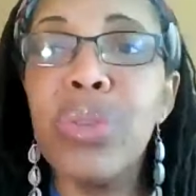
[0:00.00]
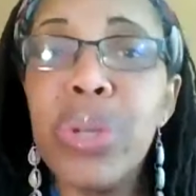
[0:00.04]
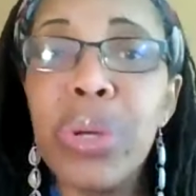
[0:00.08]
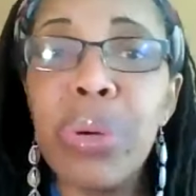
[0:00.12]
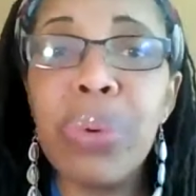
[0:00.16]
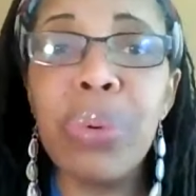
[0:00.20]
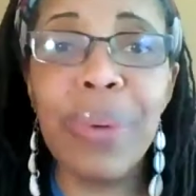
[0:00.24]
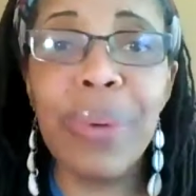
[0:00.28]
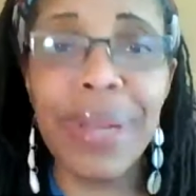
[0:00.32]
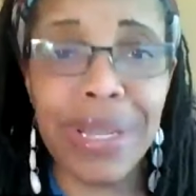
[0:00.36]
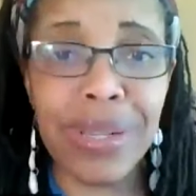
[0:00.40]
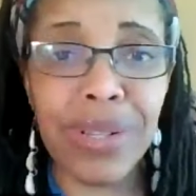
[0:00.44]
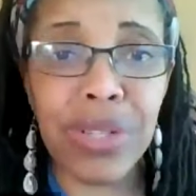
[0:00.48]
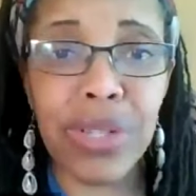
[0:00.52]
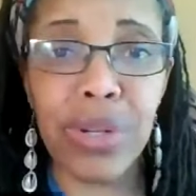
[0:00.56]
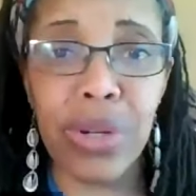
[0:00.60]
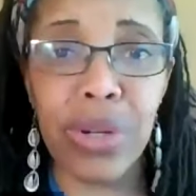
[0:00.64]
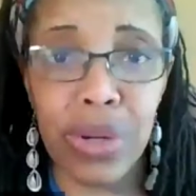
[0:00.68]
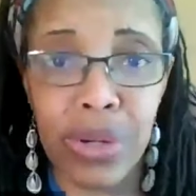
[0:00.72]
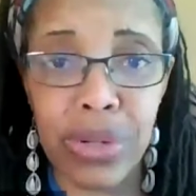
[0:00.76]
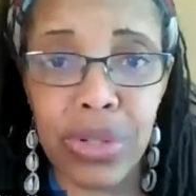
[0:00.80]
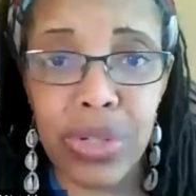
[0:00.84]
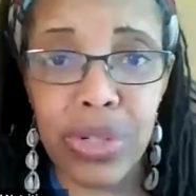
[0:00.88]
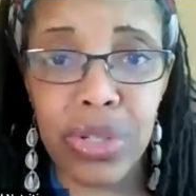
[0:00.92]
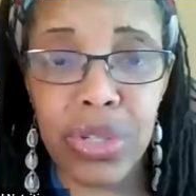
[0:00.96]
Do your
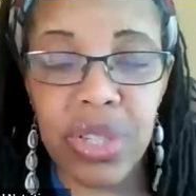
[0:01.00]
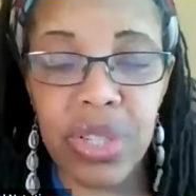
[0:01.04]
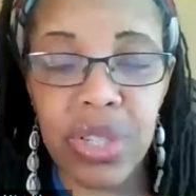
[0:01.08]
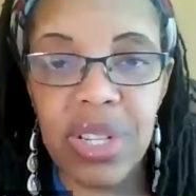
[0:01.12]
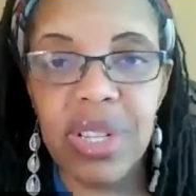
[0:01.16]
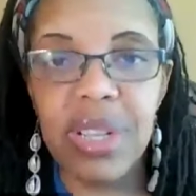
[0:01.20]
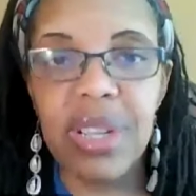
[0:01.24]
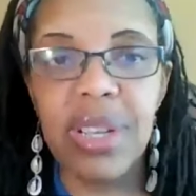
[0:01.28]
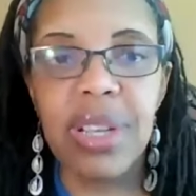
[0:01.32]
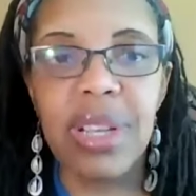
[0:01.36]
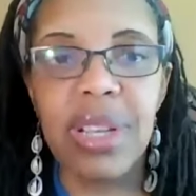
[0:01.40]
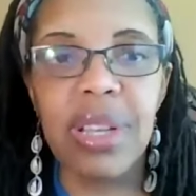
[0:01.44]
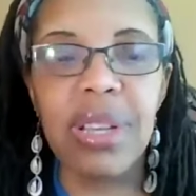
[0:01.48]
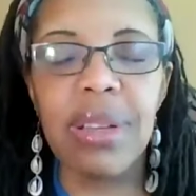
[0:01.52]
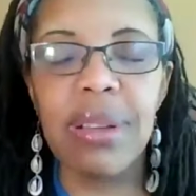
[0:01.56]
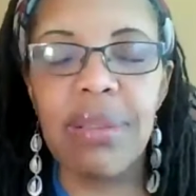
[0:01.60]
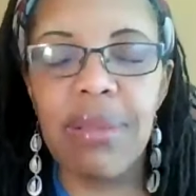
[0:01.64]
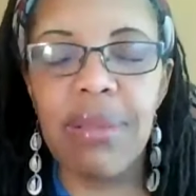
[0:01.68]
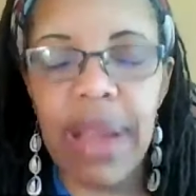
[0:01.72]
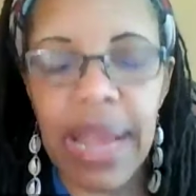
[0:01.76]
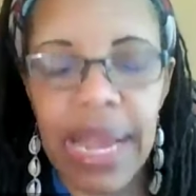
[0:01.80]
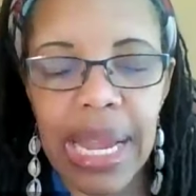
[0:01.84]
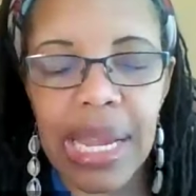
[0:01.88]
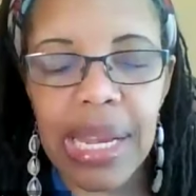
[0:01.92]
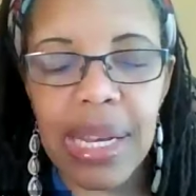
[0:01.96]
research,
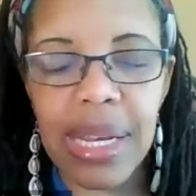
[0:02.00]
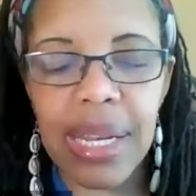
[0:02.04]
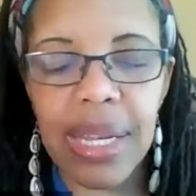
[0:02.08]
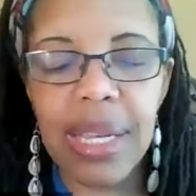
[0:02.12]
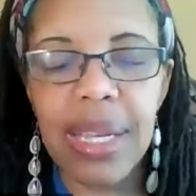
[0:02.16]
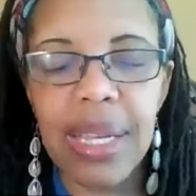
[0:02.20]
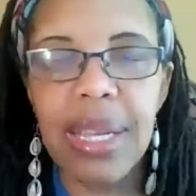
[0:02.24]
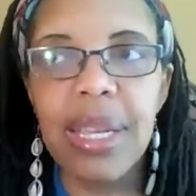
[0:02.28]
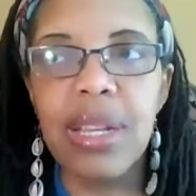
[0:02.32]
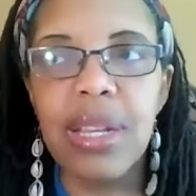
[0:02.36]
right?